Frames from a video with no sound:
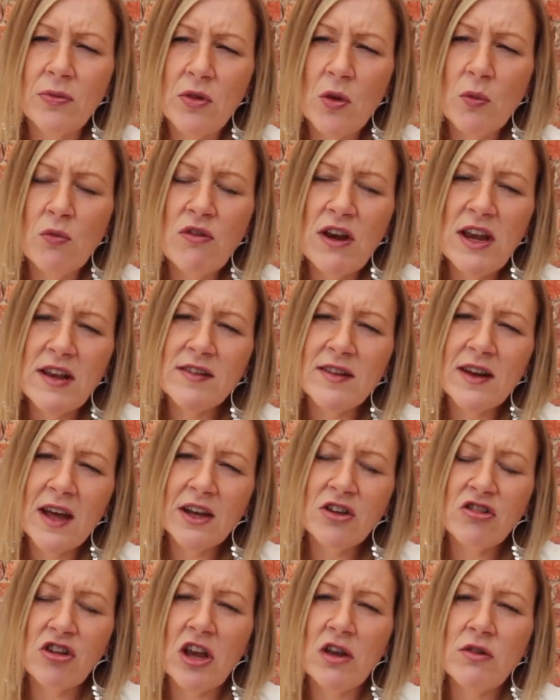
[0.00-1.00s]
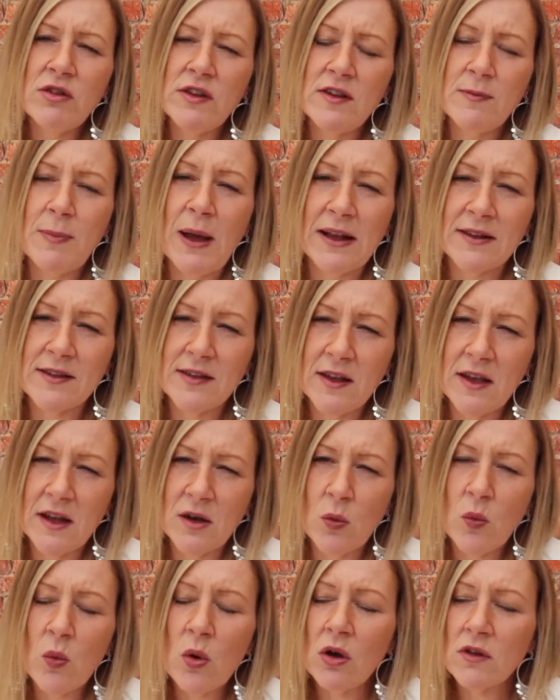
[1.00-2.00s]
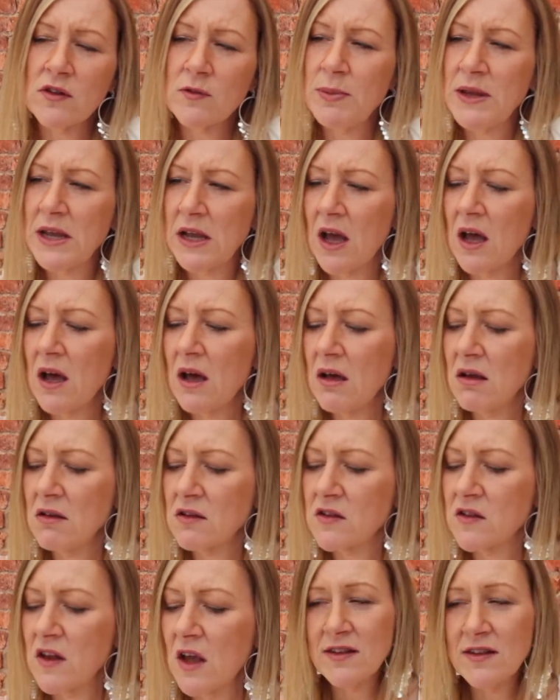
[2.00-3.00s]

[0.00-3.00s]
the reason I chose this pattern was because